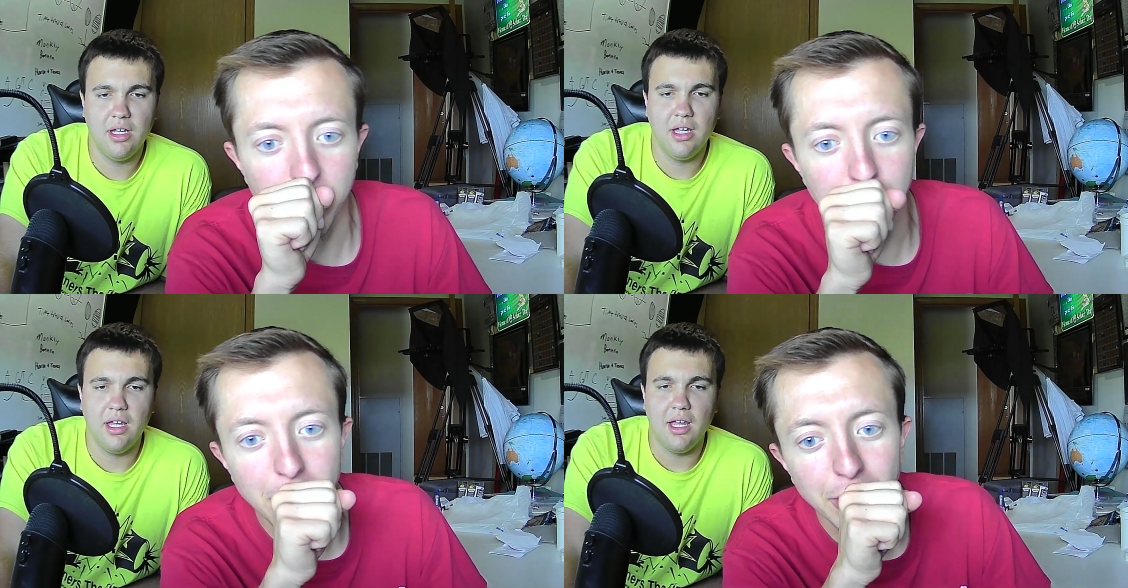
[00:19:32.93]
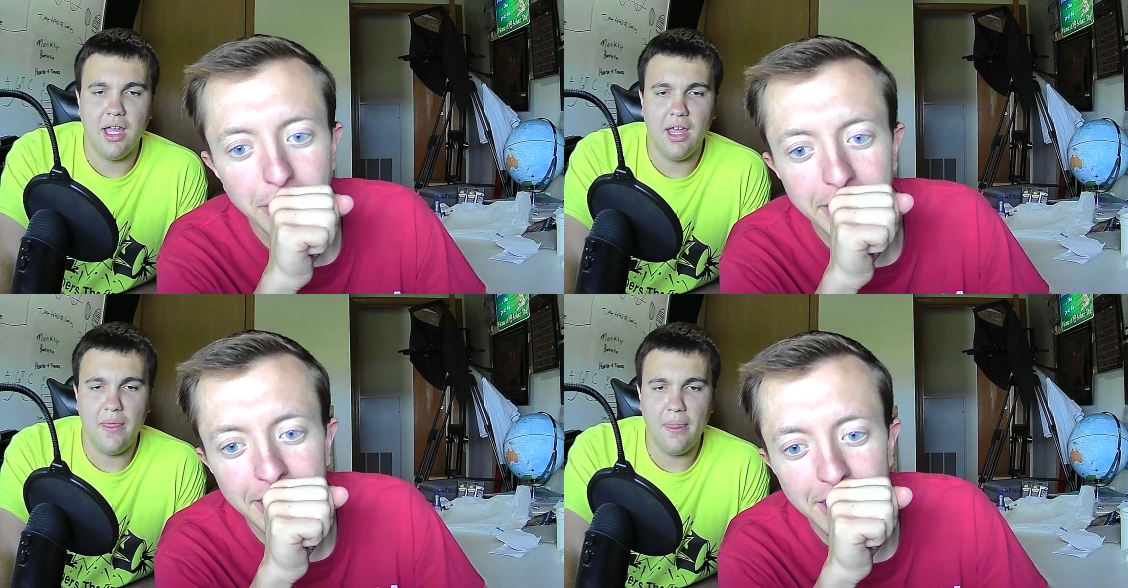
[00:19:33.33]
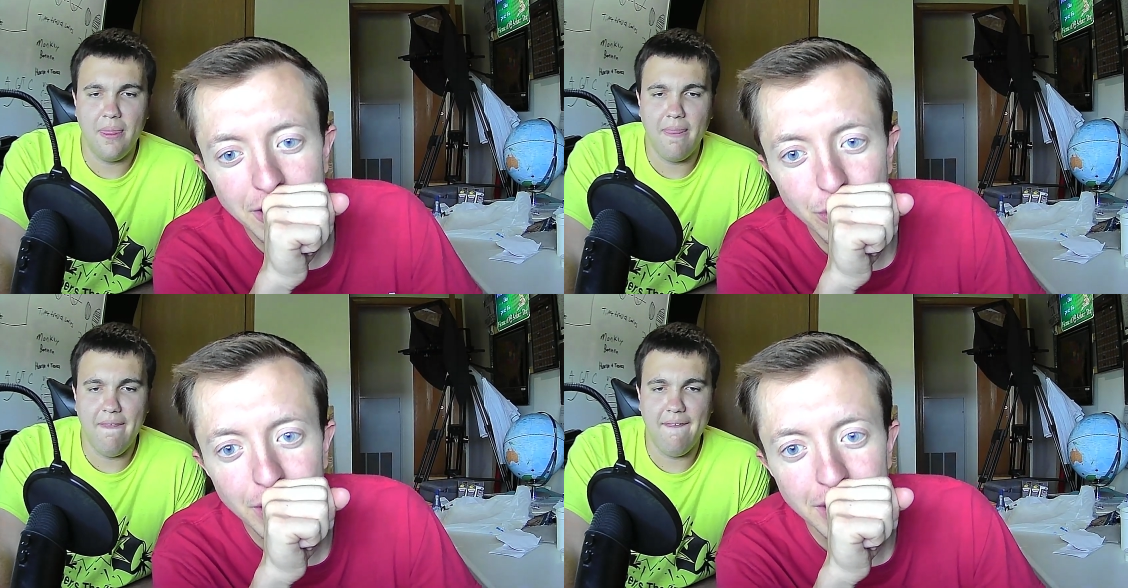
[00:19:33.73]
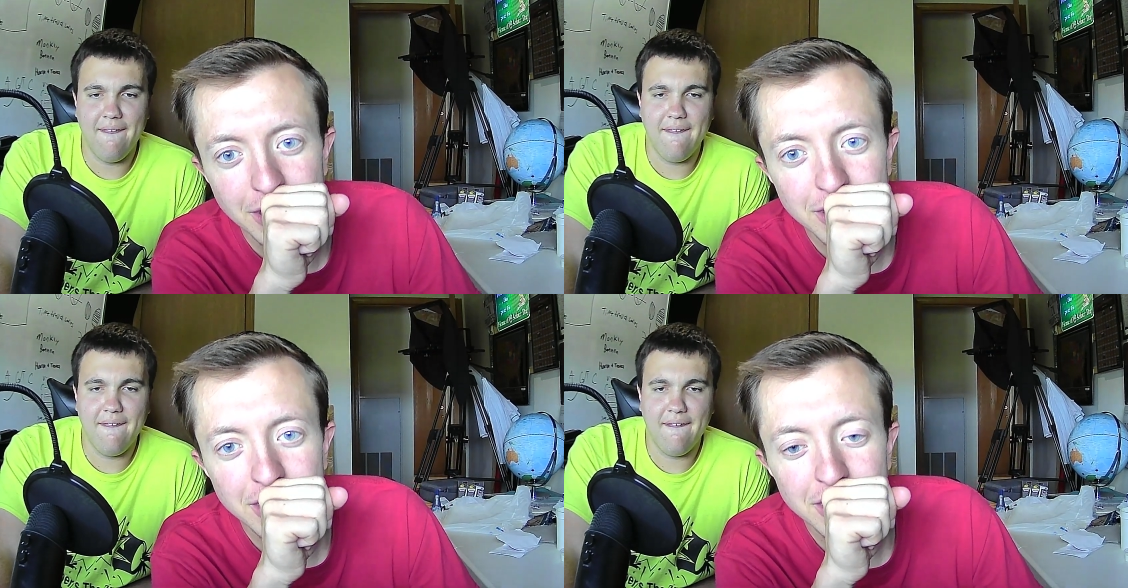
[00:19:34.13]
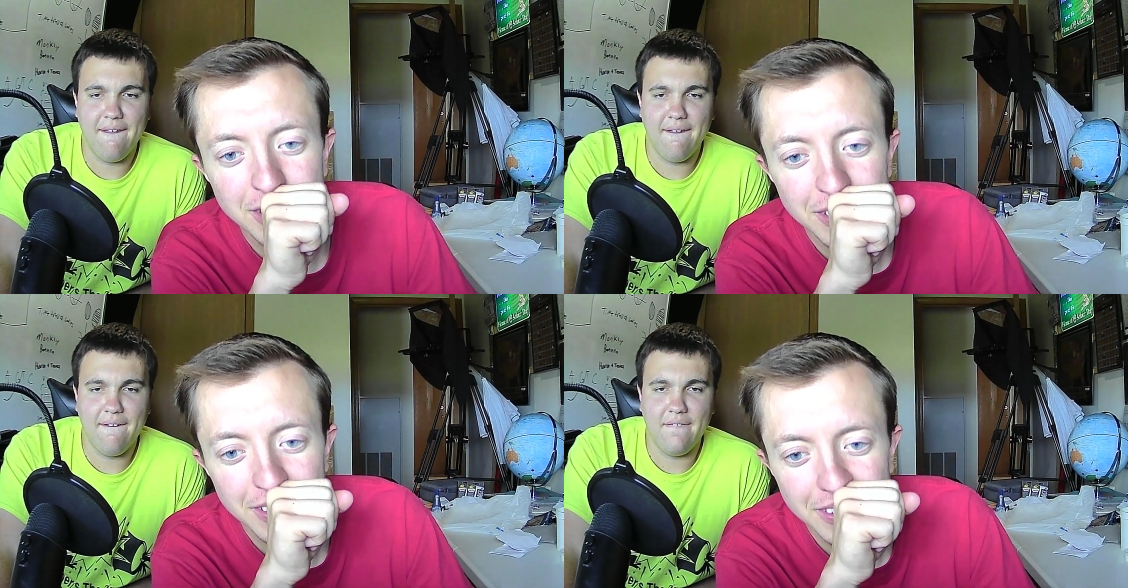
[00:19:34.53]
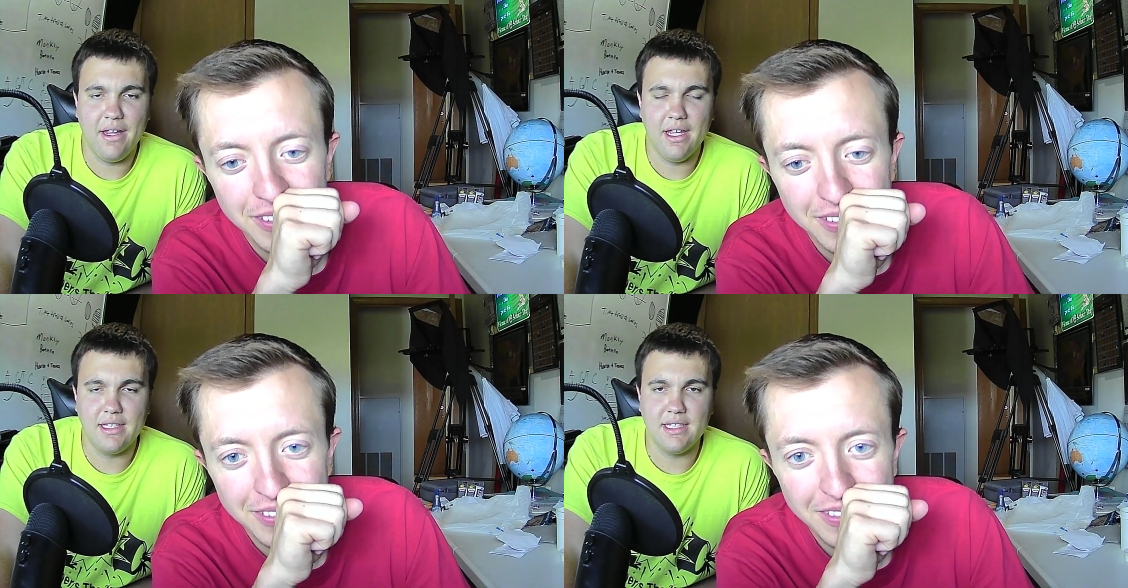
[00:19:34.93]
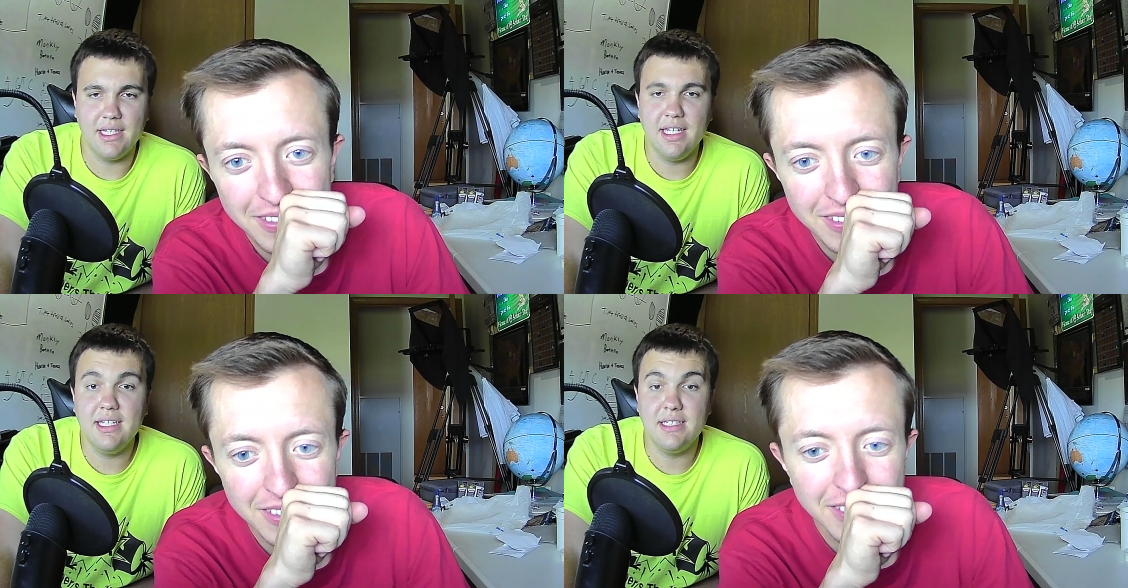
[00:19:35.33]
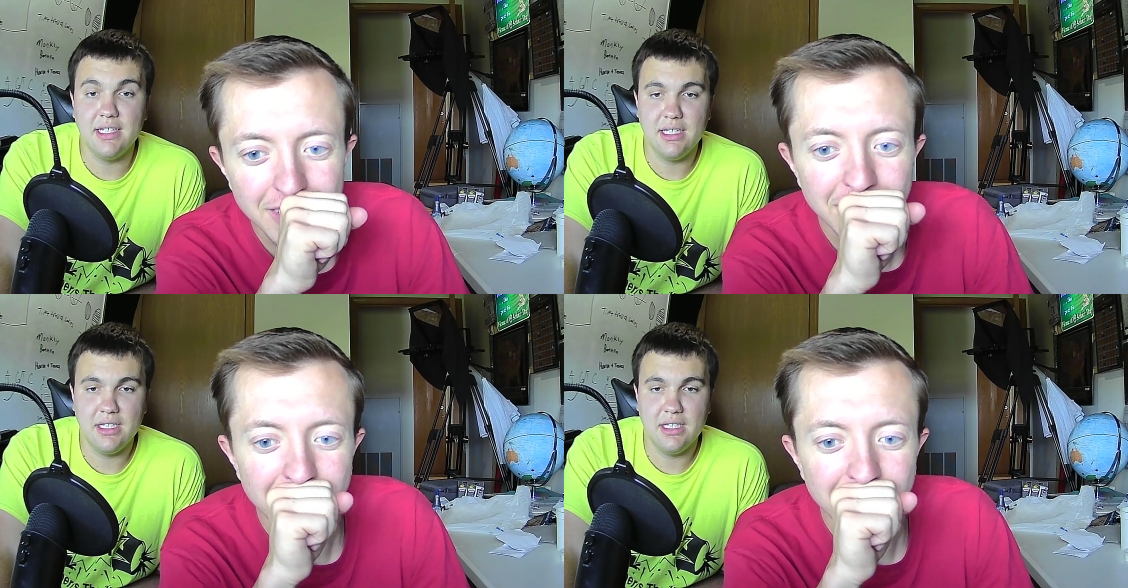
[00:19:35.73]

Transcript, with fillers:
Speaker 1: Me reading it twice. It's easy.